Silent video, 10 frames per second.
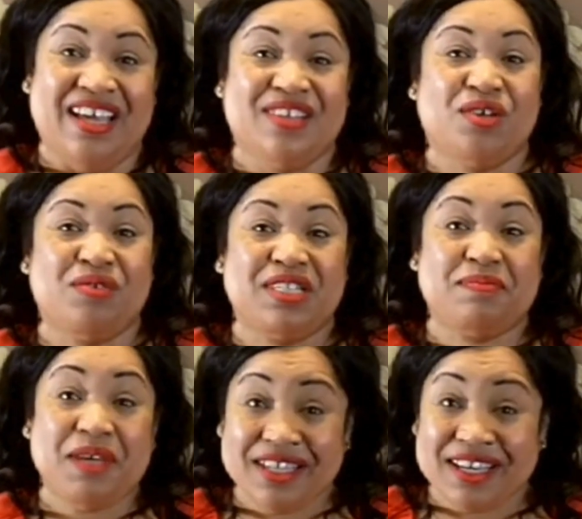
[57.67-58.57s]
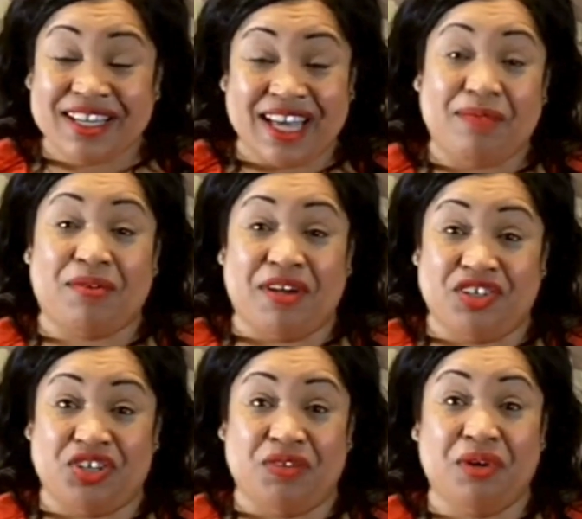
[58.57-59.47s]
So with speed and
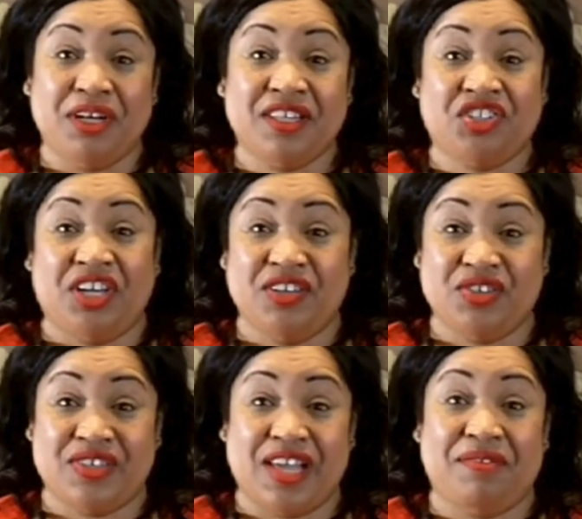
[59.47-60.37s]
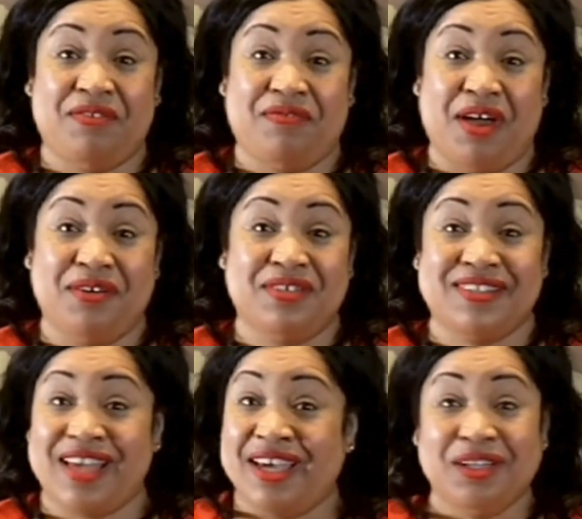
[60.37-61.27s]
collaboration, one of the challenges that we found
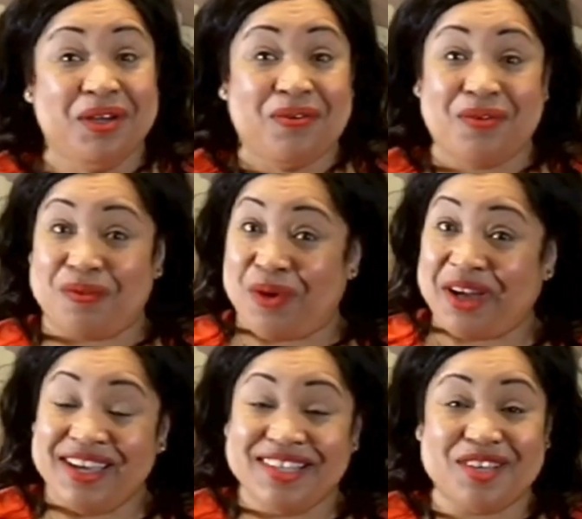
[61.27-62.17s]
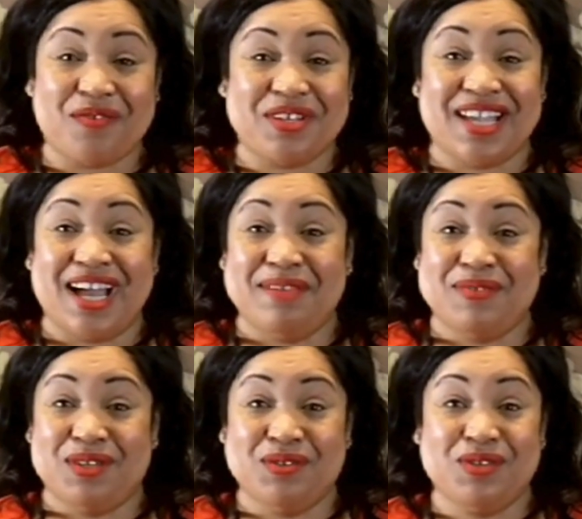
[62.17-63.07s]
is that we're working in different time
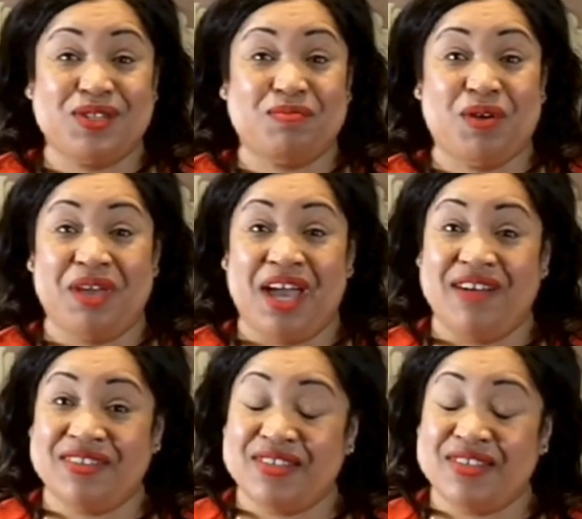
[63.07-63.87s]
zones, but we have to